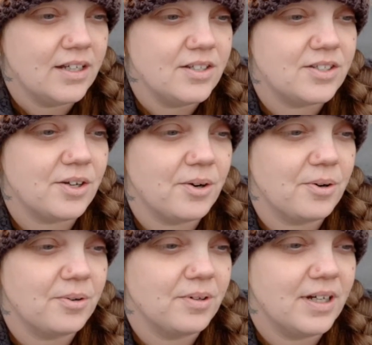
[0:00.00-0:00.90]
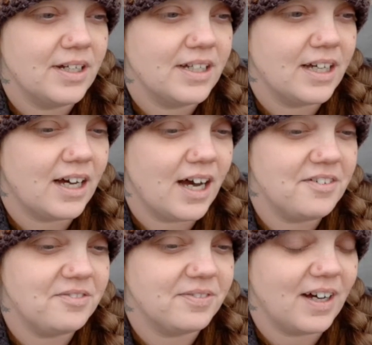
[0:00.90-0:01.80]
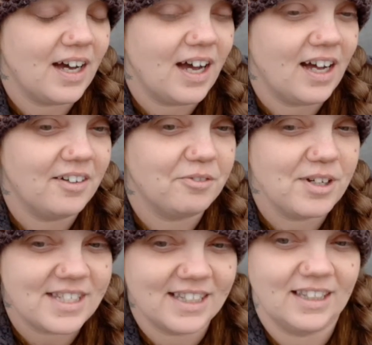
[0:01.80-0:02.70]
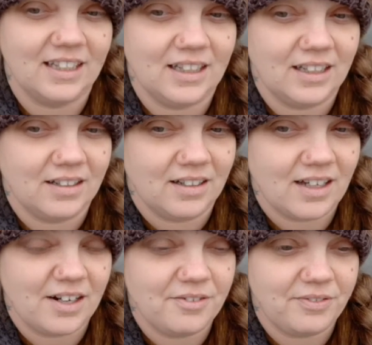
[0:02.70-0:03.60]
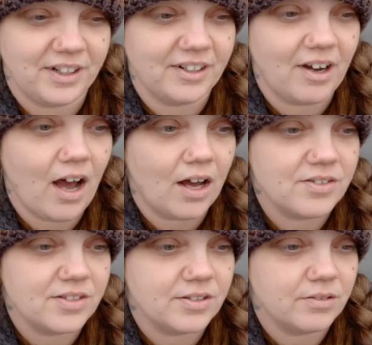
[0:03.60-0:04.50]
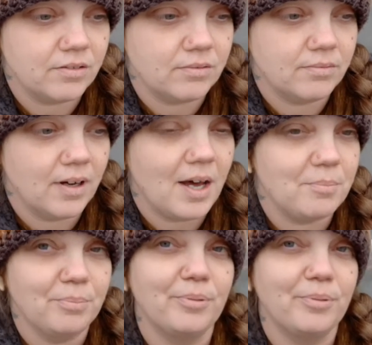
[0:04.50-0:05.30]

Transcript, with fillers: So I've I've recently kind of figured out how to uh,